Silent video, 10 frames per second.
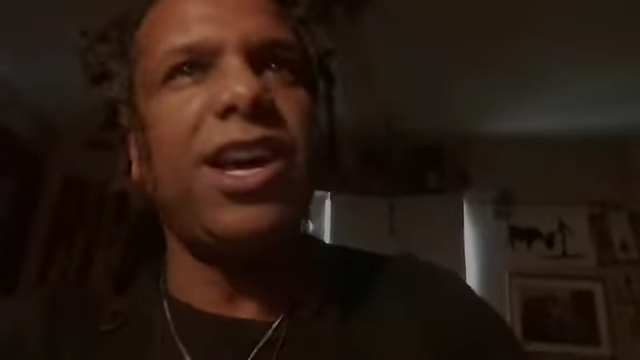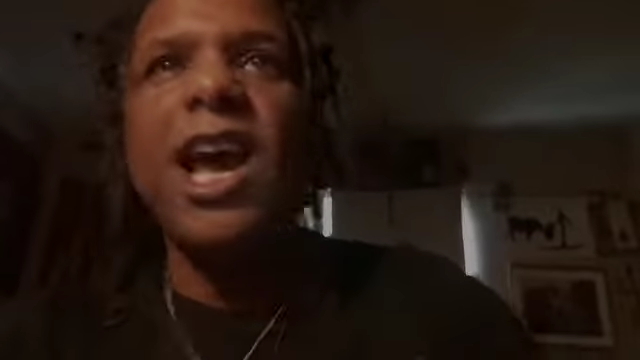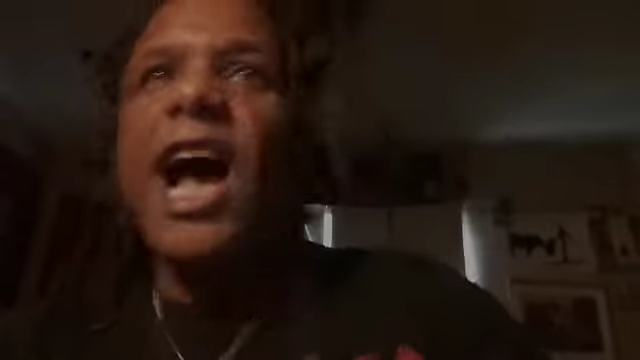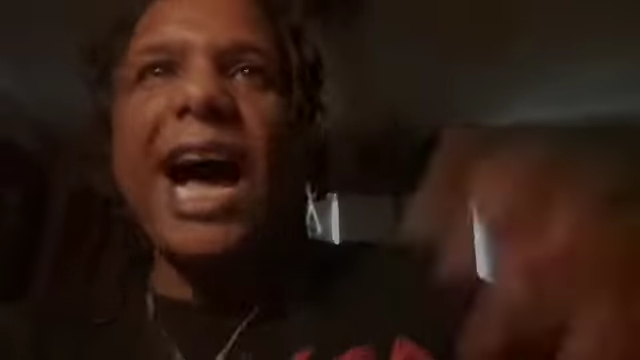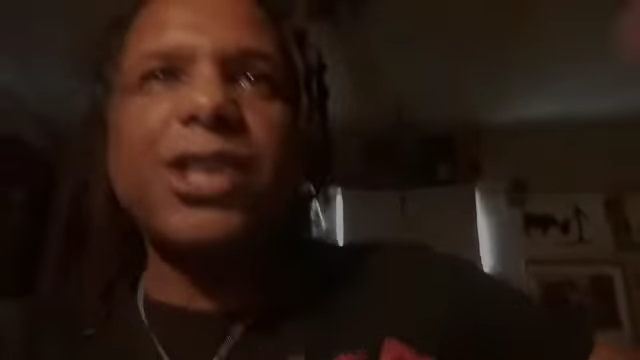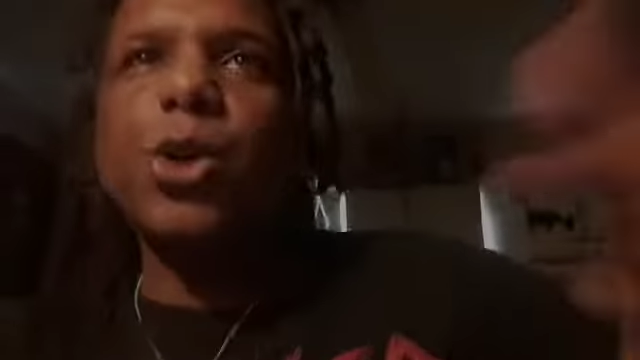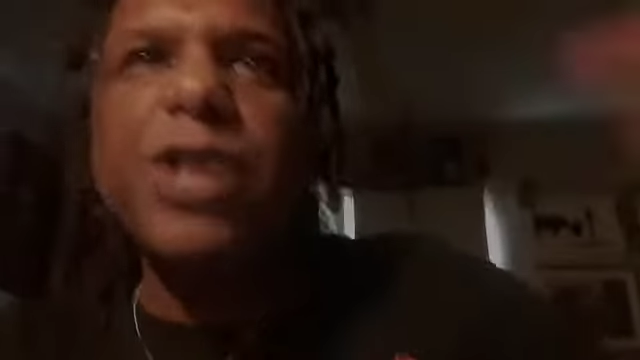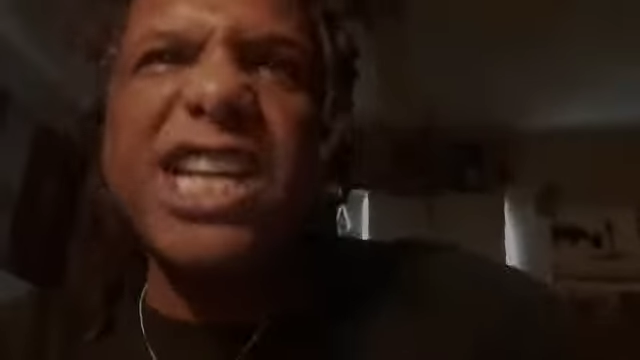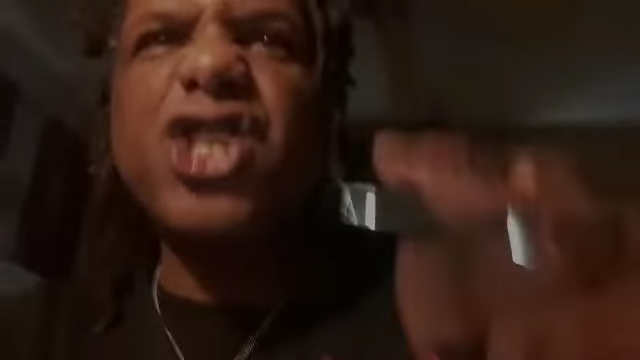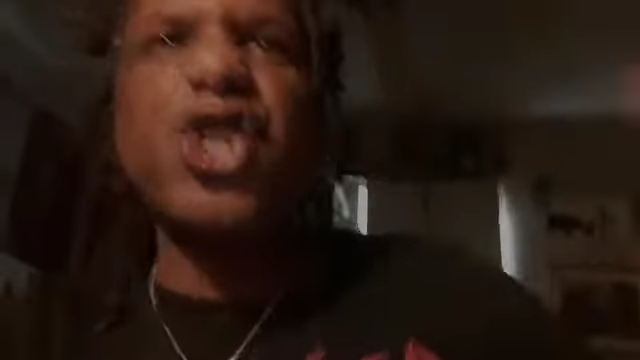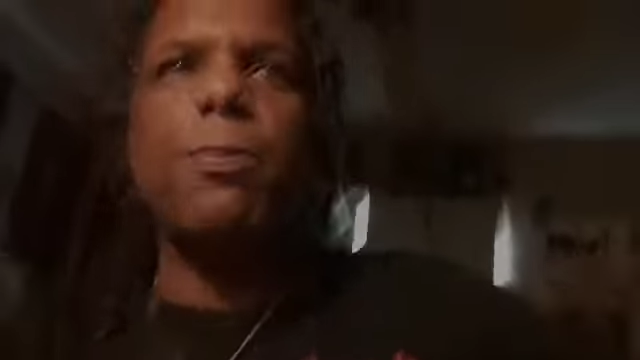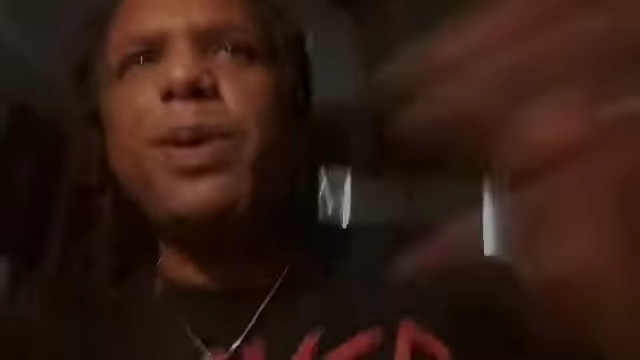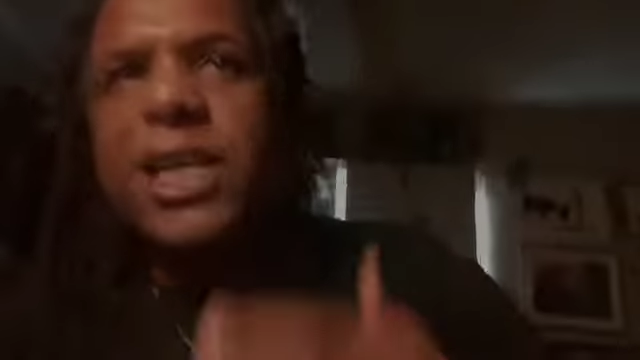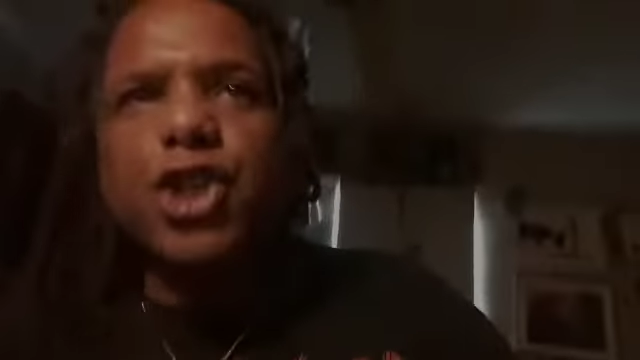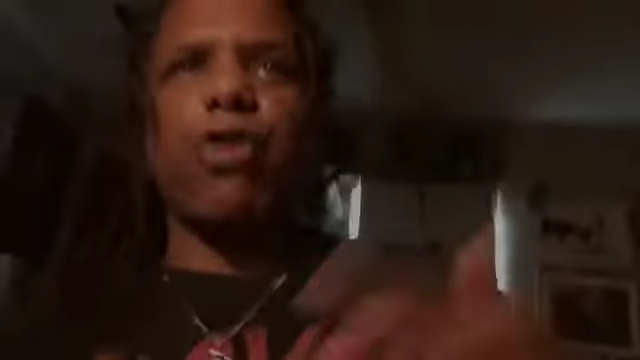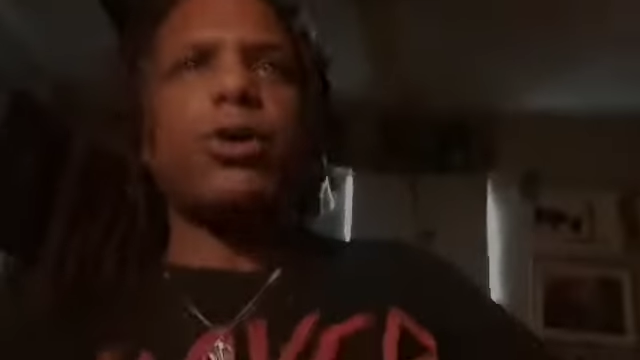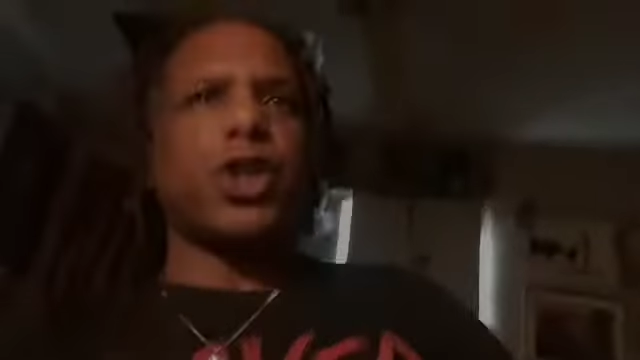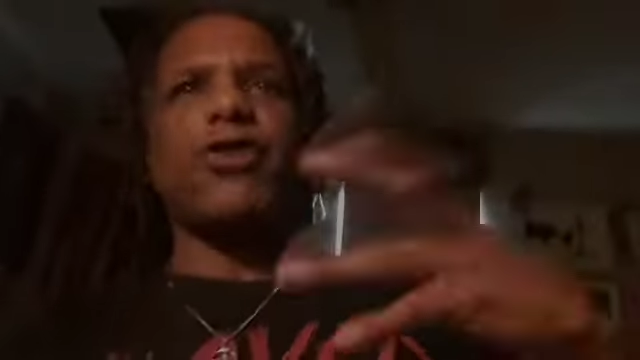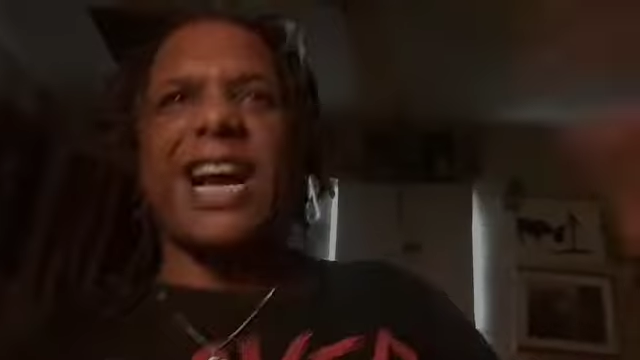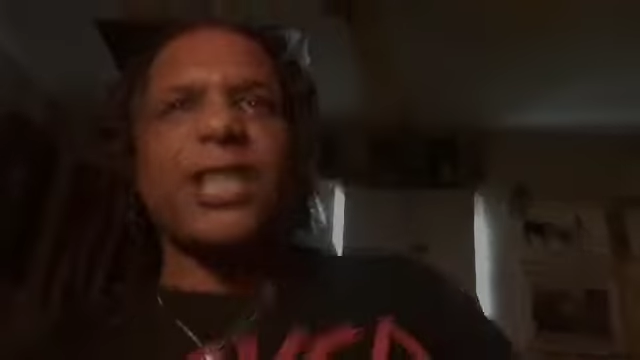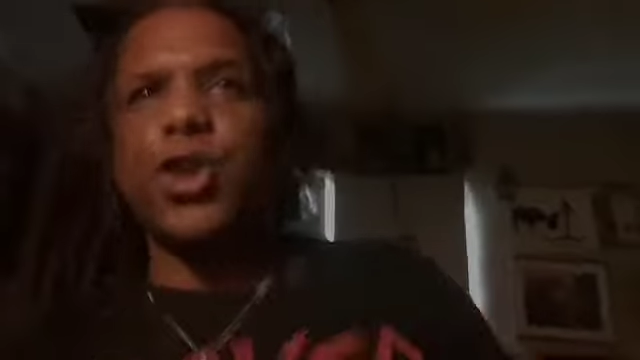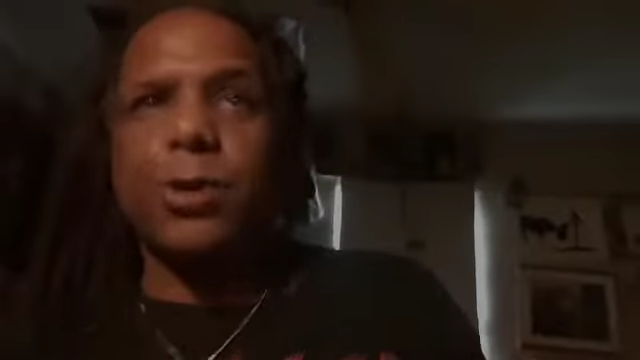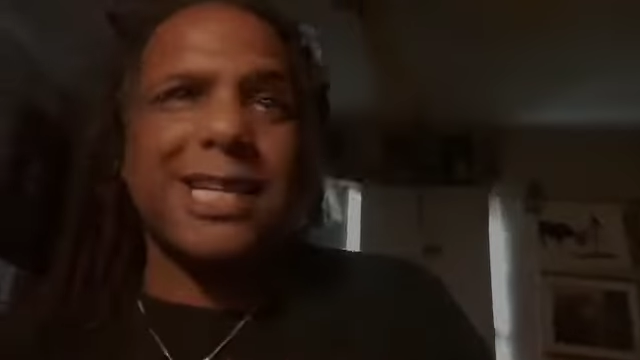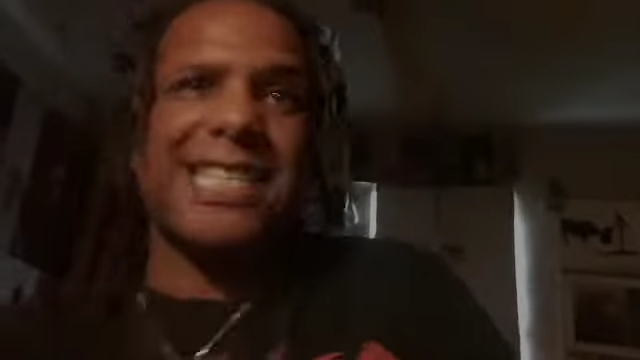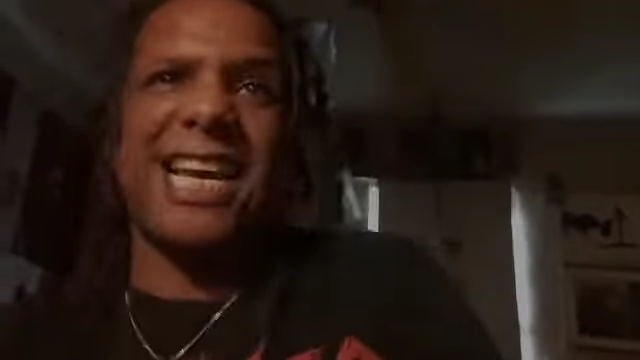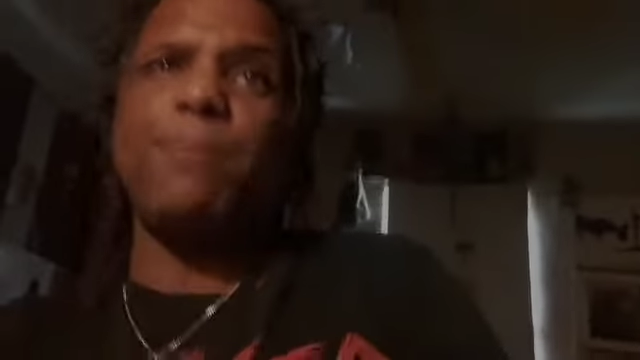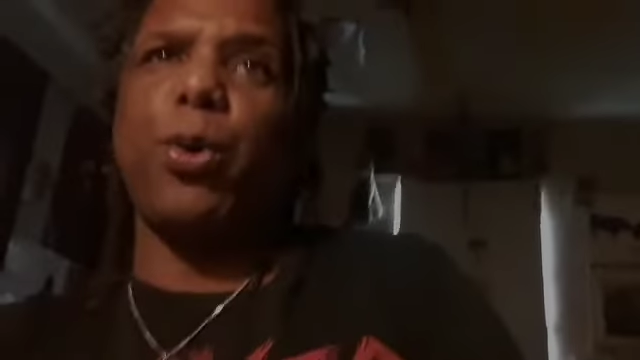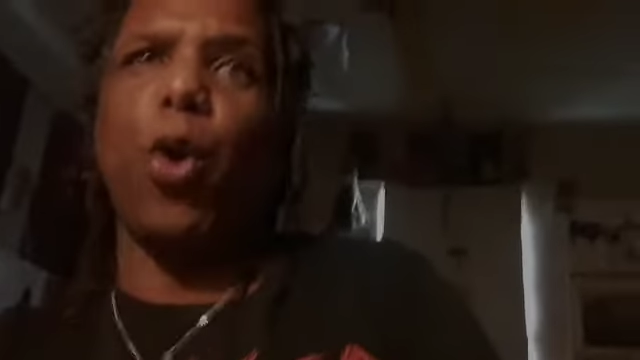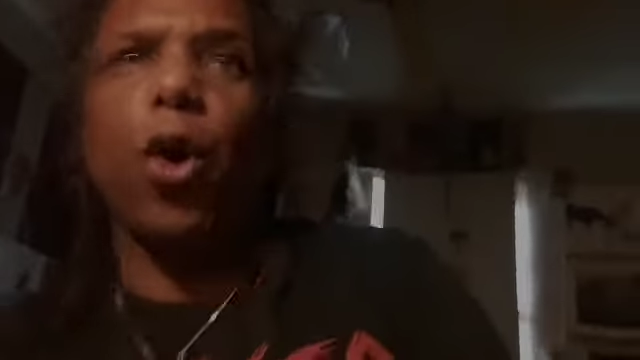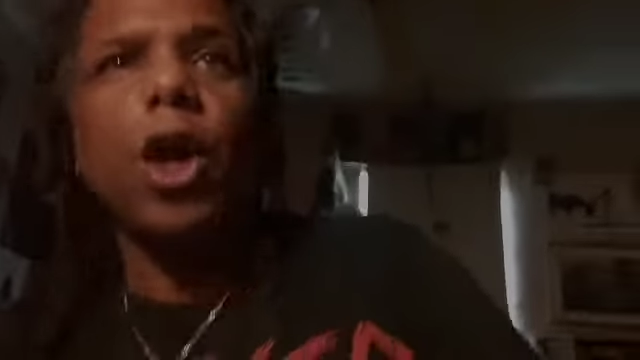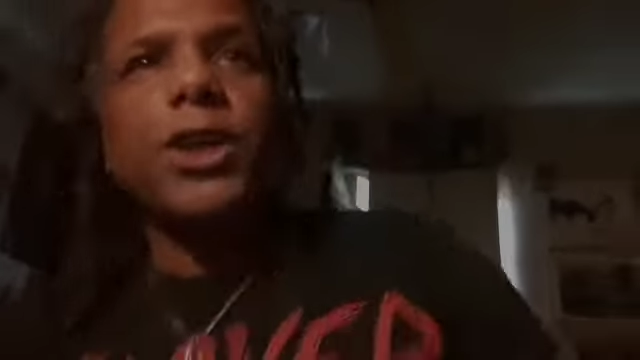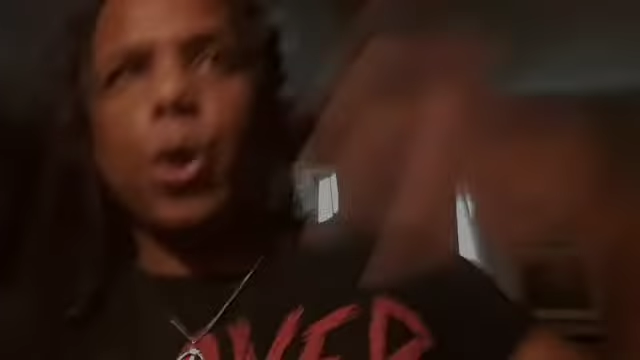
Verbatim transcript: I do ninja pin strokes and cracking jokes like Deadpool.